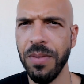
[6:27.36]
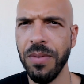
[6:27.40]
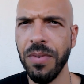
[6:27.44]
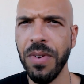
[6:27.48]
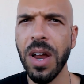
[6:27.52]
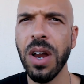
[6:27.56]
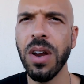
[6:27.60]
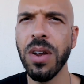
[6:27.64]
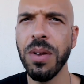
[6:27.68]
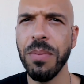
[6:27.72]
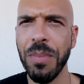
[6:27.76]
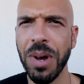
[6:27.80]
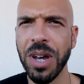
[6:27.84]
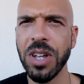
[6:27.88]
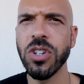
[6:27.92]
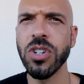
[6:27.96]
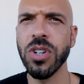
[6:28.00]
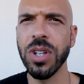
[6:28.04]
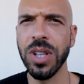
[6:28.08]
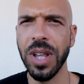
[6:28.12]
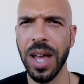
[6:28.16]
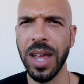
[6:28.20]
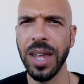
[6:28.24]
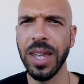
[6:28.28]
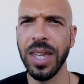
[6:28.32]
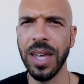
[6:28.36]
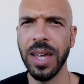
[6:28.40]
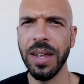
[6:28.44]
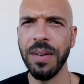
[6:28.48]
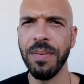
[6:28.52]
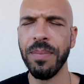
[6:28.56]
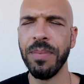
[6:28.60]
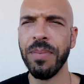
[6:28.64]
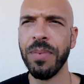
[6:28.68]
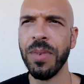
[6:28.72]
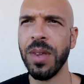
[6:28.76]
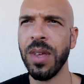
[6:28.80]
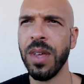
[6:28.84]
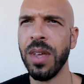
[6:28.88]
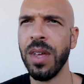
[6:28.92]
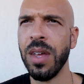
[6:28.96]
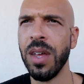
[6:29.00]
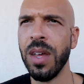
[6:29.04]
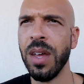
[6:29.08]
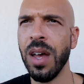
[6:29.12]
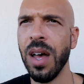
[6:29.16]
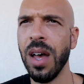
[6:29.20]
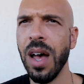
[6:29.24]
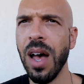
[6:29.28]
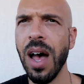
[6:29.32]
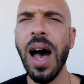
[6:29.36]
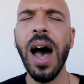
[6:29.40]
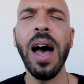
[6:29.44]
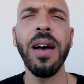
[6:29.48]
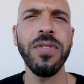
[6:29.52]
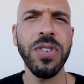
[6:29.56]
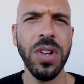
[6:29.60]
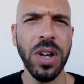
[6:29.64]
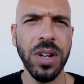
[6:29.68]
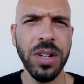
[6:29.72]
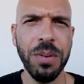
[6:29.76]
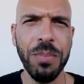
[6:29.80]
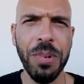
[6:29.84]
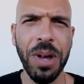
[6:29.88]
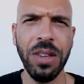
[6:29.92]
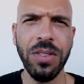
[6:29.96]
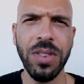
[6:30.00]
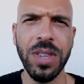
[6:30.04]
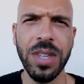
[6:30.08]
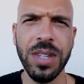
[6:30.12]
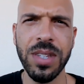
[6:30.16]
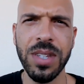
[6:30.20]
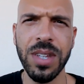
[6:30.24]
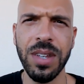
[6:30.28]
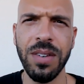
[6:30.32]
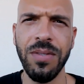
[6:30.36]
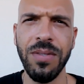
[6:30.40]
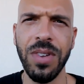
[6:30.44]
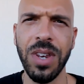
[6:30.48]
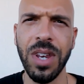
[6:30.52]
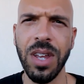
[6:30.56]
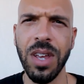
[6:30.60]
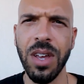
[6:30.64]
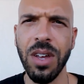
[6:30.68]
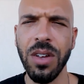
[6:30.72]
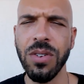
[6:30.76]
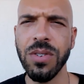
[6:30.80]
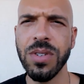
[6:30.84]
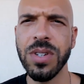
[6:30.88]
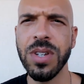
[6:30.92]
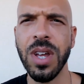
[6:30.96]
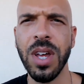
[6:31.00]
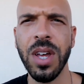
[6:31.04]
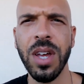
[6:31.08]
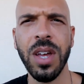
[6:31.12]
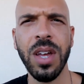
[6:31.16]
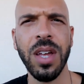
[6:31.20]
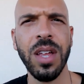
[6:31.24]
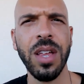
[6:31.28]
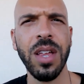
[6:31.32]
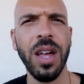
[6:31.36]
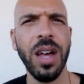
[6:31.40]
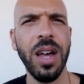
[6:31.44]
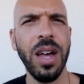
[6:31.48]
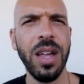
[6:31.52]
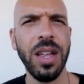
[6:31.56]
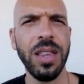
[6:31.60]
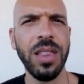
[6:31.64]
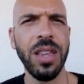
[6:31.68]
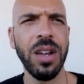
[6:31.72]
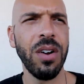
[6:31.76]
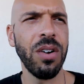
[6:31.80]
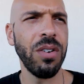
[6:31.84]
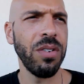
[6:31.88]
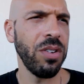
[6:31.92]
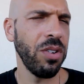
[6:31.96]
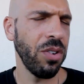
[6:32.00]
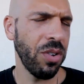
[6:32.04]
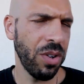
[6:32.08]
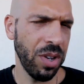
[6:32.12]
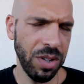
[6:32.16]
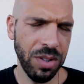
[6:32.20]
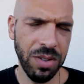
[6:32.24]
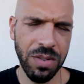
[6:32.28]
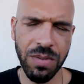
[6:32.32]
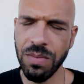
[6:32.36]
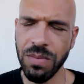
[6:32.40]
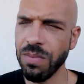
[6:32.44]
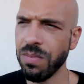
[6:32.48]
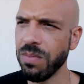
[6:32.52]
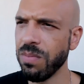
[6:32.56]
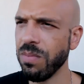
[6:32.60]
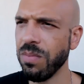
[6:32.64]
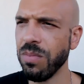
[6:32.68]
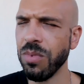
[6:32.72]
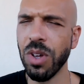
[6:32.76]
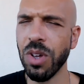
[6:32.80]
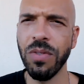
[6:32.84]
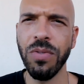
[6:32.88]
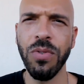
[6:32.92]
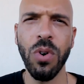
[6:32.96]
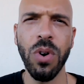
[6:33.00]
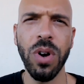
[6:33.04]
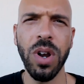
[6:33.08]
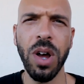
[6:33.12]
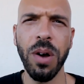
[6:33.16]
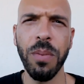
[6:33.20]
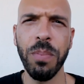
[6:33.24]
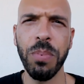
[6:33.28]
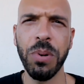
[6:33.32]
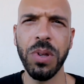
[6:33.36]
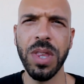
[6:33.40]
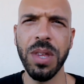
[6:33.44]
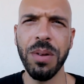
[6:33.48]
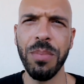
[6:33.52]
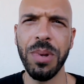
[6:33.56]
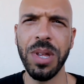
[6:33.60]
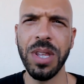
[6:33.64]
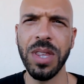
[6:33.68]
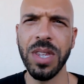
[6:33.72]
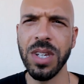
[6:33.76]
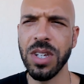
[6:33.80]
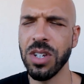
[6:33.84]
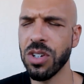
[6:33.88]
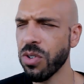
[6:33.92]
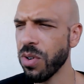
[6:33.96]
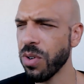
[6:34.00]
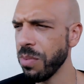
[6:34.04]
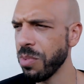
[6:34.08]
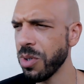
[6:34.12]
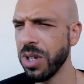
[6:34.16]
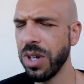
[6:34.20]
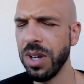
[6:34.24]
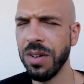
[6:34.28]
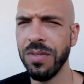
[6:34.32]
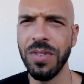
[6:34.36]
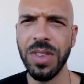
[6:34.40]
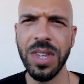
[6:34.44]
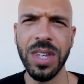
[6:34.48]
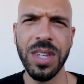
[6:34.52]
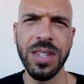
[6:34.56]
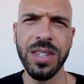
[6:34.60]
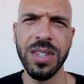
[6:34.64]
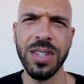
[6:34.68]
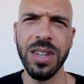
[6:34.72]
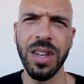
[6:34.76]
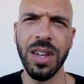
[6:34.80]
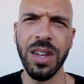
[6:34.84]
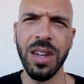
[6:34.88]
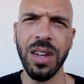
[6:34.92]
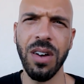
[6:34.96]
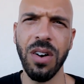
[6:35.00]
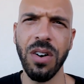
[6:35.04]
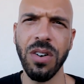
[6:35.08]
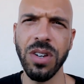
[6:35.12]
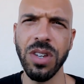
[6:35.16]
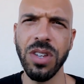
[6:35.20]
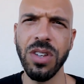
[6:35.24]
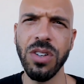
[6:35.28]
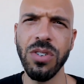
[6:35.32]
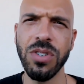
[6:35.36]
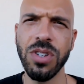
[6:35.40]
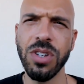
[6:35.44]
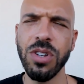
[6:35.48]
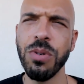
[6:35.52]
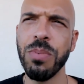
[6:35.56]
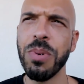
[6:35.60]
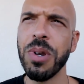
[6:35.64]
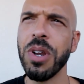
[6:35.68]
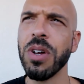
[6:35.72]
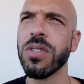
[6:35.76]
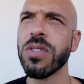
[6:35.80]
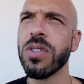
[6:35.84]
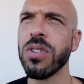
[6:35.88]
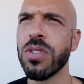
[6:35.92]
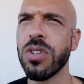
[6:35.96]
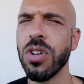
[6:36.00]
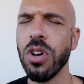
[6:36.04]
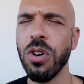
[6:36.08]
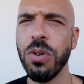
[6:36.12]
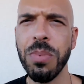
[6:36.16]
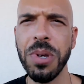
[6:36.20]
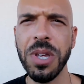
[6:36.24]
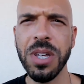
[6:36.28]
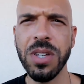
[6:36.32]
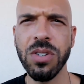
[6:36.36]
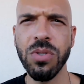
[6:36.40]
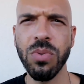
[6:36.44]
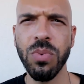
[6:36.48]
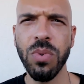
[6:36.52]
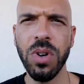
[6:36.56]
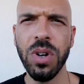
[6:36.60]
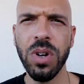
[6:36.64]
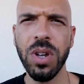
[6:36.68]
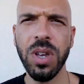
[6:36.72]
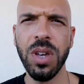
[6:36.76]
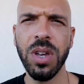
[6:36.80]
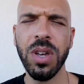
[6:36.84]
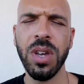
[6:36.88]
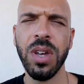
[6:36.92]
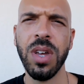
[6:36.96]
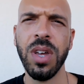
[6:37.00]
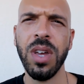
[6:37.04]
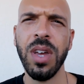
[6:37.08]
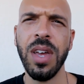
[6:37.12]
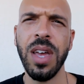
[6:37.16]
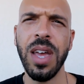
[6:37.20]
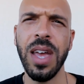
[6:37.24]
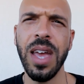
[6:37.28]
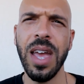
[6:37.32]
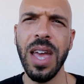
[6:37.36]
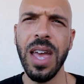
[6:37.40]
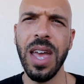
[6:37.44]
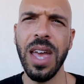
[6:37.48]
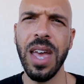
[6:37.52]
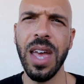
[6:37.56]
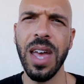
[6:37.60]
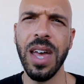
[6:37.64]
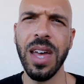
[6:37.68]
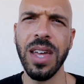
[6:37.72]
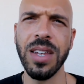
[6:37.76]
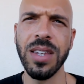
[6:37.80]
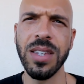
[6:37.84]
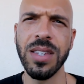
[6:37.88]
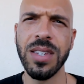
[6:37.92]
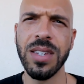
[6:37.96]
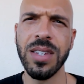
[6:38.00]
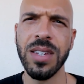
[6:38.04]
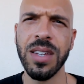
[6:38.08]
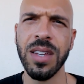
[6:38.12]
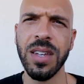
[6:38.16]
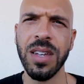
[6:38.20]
very much like it. I've talked about this in videos there you can look for, and I'll put them in the description of this on YouTube. And also Tobias Rook and